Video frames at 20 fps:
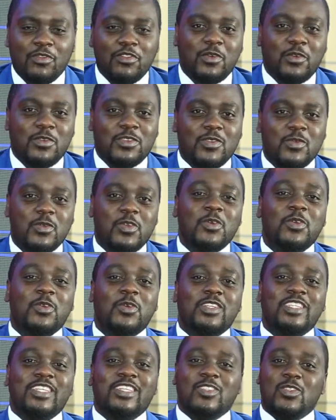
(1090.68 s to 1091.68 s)
of course, we could
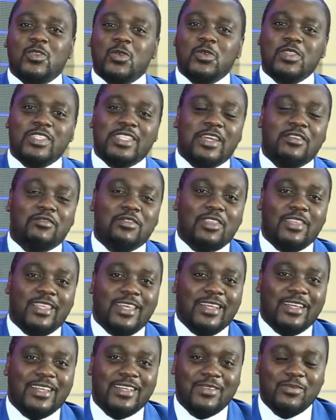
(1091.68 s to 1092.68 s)
not exhaust
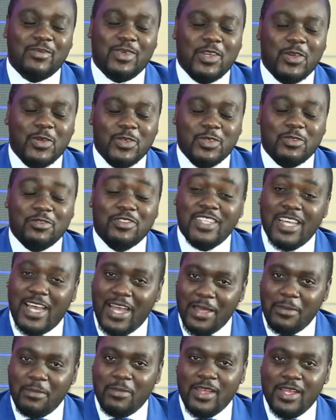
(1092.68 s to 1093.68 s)
everything because of
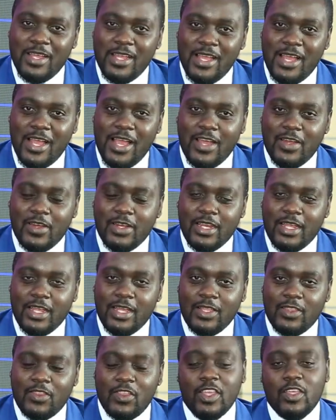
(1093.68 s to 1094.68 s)
time. And
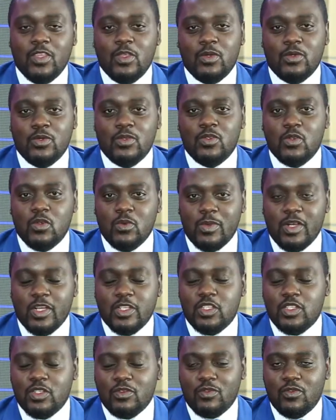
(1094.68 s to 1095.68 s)
thank you so
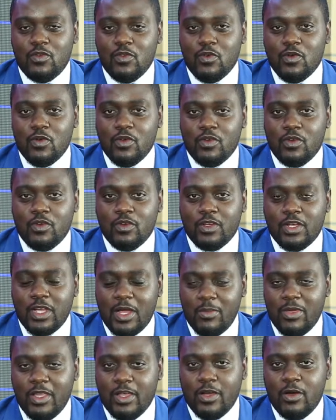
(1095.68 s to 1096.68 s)
much for
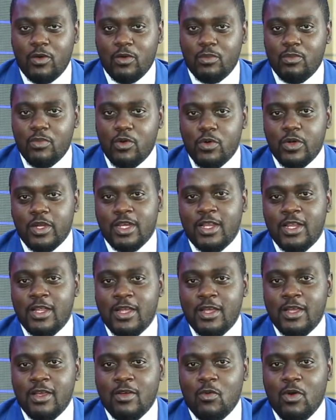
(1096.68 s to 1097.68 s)
coming on board.
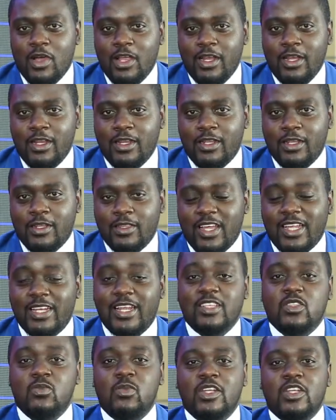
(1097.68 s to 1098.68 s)
Well, that
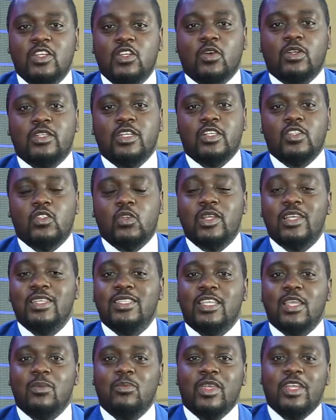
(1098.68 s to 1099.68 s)
has been Dr.
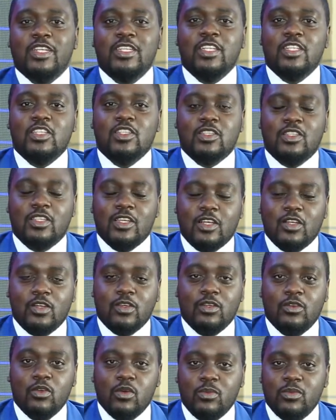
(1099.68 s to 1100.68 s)
Julius Kipng’etich, the
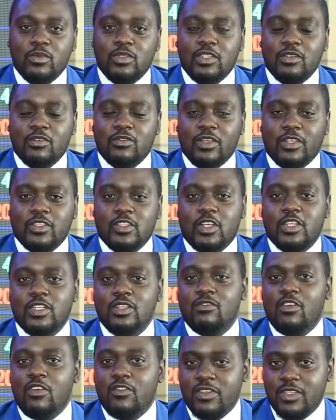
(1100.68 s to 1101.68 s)
Group Chief
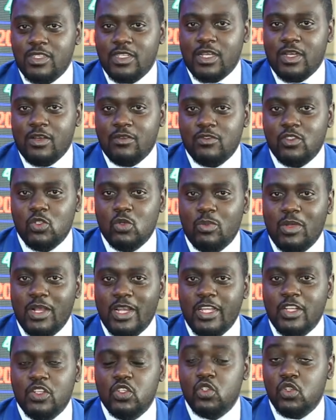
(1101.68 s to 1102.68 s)
Executive Officer of
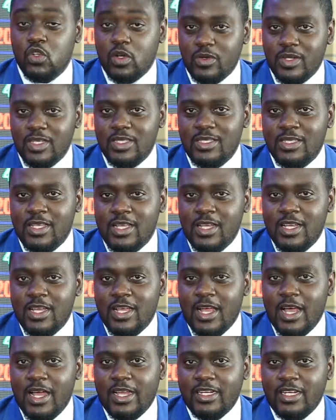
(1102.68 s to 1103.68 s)
Jubilee Insurance.
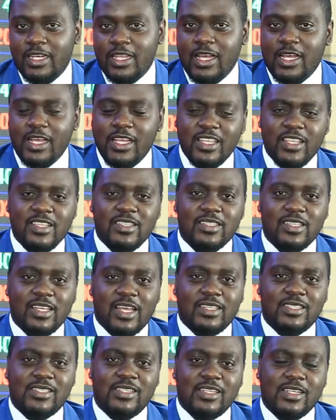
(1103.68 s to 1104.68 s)
And he's
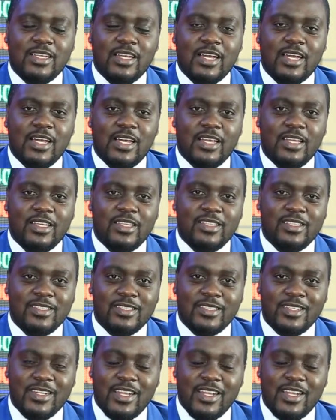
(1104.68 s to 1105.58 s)
casting his